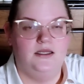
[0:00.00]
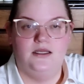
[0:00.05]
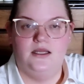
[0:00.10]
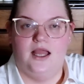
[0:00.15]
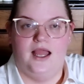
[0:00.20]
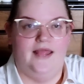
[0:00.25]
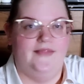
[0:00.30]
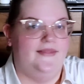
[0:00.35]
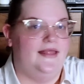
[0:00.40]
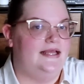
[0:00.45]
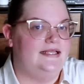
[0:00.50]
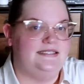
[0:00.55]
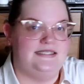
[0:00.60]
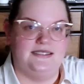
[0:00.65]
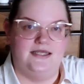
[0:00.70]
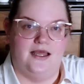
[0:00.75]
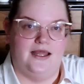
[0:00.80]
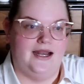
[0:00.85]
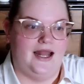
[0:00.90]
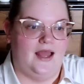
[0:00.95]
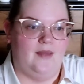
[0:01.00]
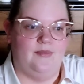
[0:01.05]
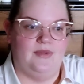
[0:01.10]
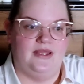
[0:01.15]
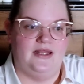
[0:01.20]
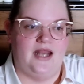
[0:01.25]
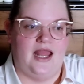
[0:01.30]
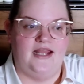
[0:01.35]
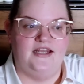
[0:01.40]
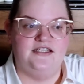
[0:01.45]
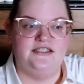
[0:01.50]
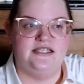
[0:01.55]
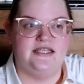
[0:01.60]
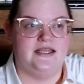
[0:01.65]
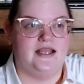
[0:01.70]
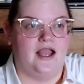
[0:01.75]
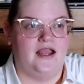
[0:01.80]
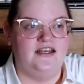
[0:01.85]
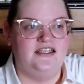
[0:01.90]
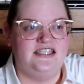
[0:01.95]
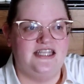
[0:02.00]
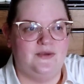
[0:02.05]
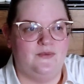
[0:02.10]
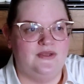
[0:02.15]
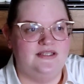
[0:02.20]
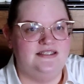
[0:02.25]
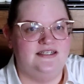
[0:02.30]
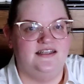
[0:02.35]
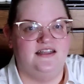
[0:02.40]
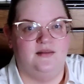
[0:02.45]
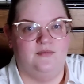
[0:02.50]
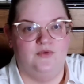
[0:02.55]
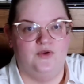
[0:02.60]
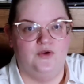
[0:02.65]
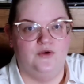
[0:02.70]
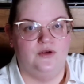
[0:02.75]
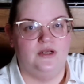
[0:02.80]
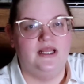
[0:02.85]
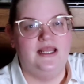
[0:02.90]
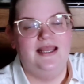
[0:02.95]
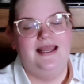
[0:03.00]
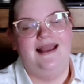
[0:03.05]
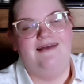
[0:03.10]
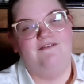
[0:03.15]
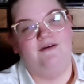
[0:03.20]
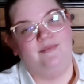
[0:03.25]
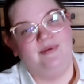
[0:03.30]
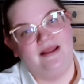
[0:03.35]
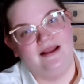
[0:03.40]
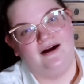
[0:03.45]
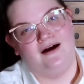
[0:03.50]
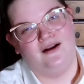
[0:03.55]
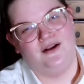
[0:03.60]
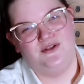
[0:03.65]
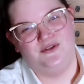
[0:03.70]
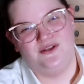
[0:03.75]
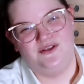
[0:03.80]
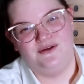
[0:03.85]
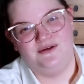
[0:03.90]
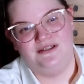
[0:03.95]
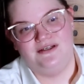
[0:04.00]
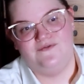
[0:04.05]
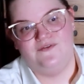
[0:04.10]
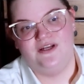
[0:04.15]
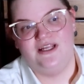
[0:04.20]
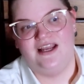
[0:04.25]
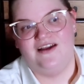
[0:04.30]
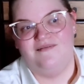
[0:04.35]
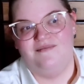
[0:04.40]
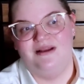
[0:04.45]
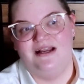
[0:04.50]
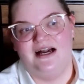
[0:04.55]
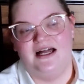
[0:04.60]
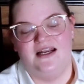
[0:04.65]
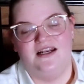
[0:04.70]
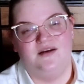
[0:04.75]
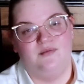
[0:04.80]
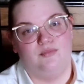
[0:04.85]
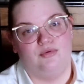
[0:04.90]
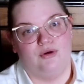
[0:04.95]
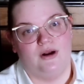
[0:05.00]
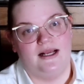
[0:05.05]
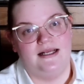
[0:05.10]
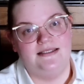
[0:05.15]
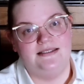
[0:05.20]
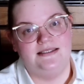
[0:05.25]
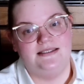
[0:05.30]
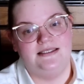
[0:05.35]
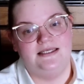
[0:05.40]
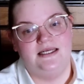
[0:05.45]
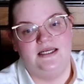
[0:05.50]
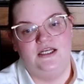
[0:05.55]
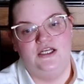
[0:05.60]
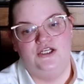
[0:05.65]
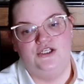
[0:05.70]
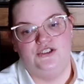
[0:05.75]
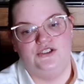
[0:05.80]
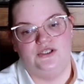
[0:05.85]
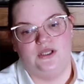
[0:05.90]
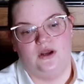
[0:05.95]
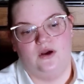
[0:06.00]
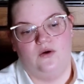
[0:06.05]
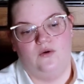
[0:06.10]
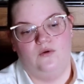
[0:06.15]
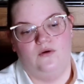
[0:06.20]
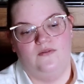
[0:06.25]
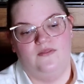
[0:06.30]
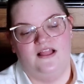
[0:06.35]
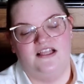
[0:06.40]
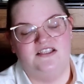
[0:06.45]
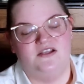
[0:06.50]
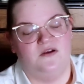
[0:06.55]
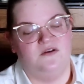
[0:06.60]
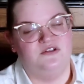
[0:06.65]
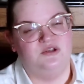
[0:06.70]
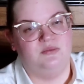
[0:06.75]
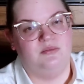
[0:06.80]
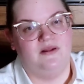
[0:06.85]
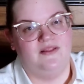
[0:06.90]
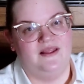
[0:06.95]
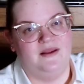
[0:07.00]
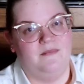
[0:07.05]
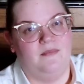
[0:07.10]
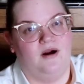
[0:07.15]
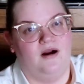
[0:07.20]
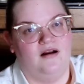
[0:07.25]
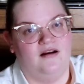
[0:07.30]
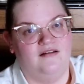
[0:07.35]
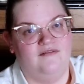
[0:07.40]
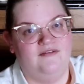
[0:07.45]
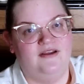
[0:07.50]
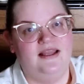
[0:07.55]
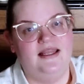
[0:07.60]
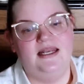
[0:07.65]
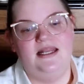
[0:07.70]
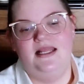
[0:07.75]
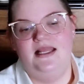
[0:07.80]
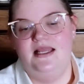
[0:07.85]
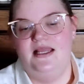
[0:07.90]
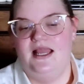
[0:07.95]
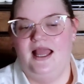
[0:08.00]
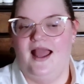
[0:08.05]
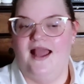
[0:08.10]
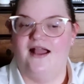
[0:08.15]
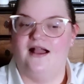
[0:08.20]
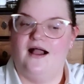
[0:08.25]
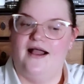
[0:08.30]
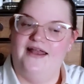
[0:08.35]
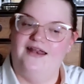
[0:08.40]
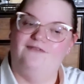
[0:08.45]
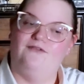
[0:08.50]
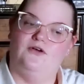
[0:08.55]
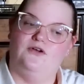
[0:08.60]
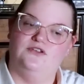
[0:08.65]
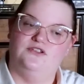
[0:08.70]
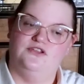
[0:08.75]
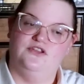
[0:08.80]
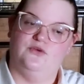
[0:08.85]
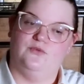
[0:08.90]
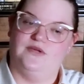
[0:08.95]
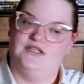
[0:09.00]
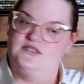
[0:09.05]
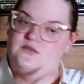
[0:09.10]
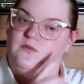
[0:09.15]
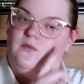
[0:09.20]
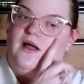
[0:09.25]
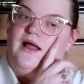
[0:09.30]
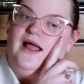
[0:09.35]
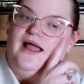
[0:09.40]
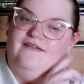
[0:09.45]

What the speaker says: and that did not happen. I just wasn't in the mood. If I'm being honest with you, Tiffany, I've been kind of depressed. So that's also like part of it. And kind of also the reason why